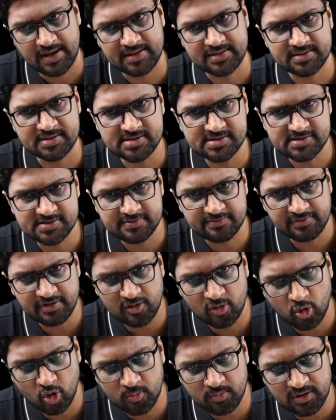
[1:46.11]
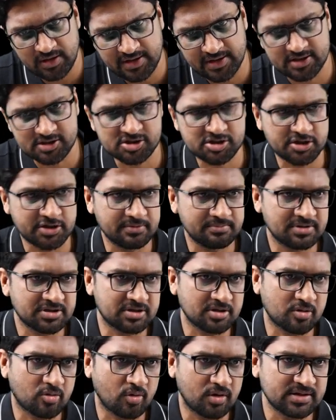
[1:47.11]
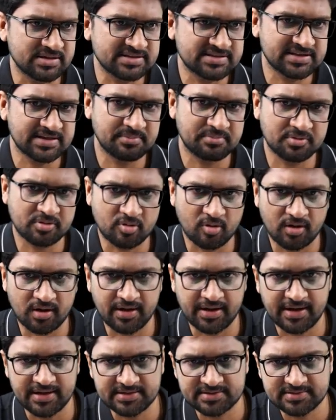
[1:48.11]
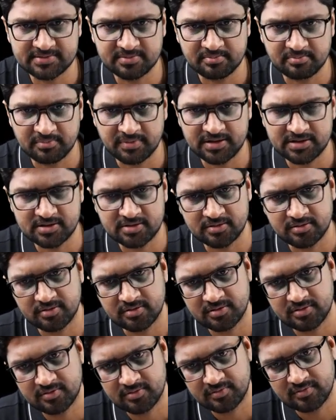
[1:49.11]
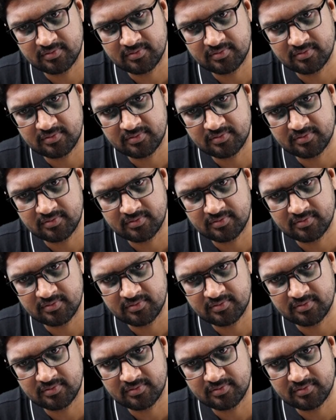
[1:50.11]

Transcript: And this we normally achieve with a concept called as method